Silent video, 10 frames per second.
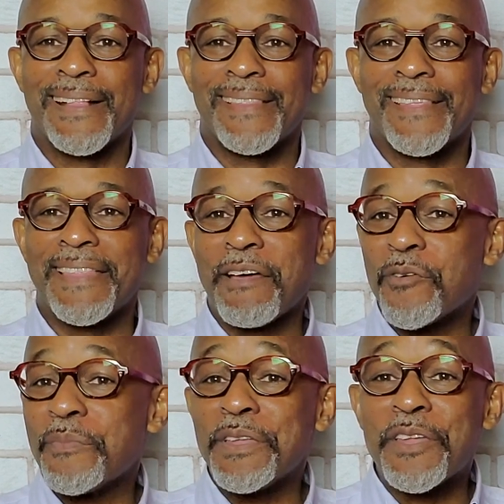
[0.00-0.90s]
That they
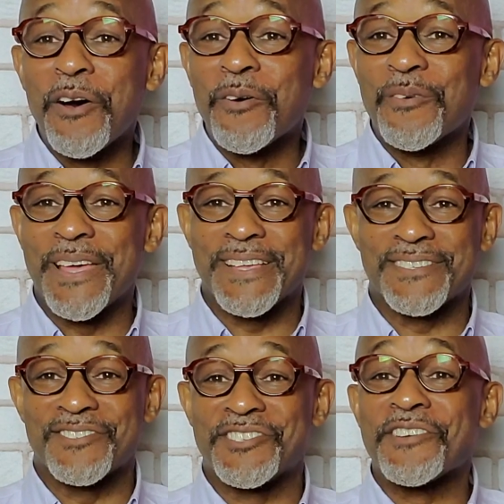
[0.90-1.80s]
will be known
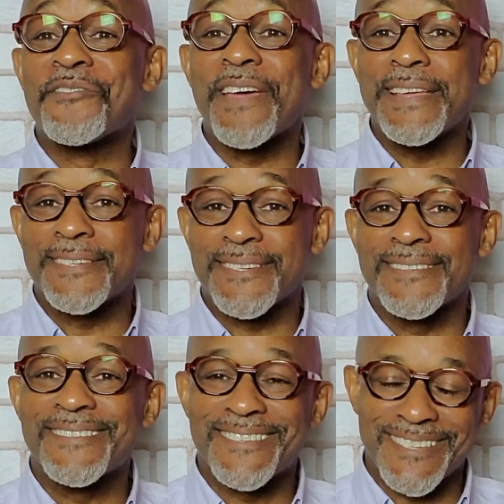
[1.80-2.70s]
as
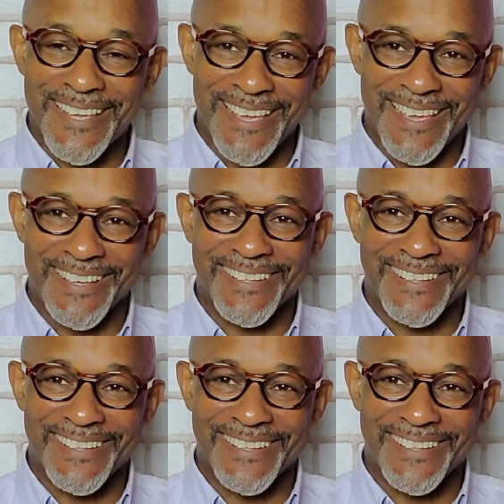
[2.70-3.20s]
Generation C.